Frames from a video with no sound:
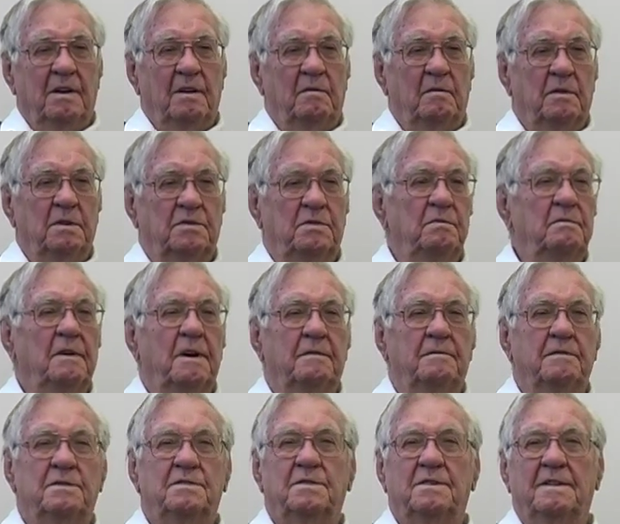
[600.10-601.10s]
Well, two of
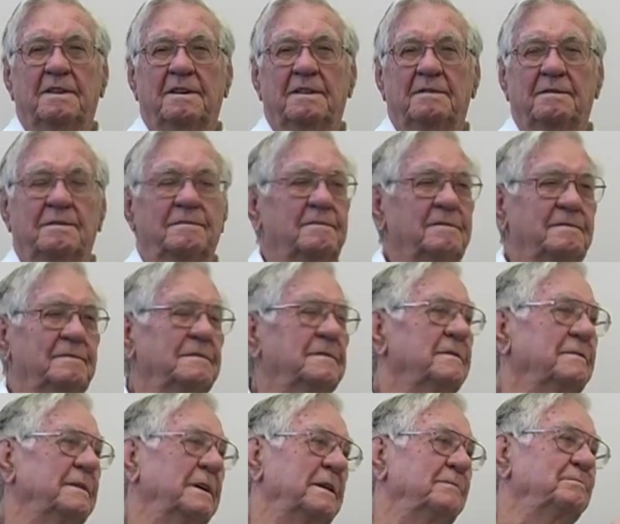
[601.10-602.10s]
us
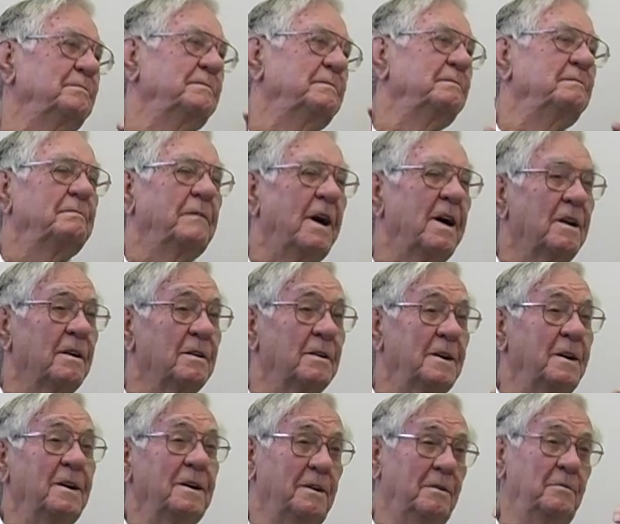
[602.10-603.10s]
volunteered,